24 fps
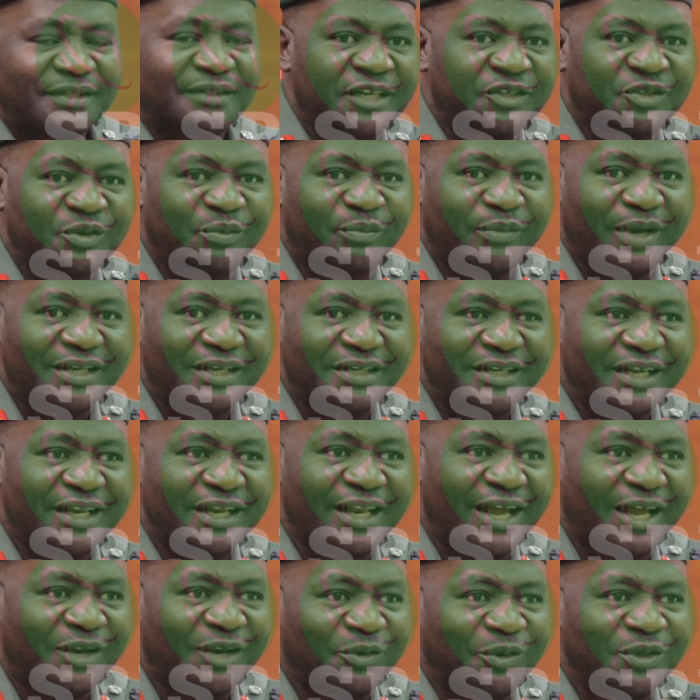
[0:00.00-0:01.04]
Nelson
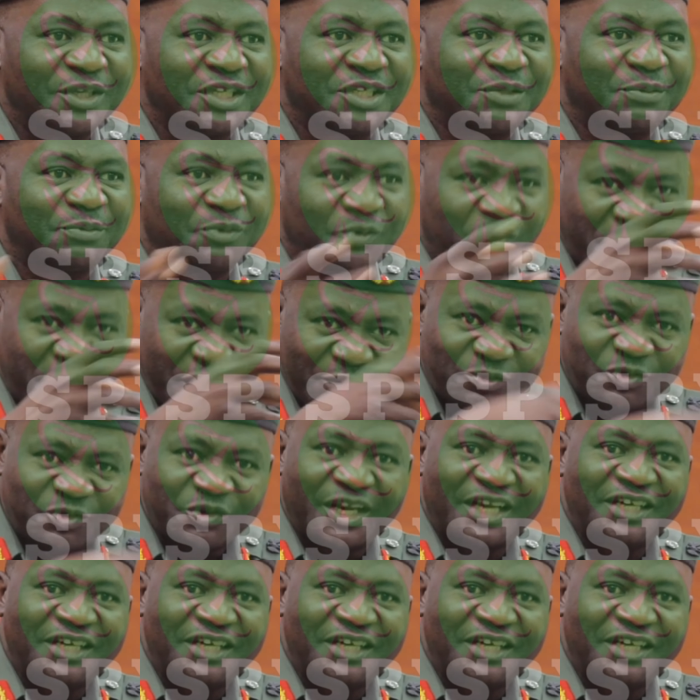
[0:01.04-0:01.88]
Mandela and all these people came to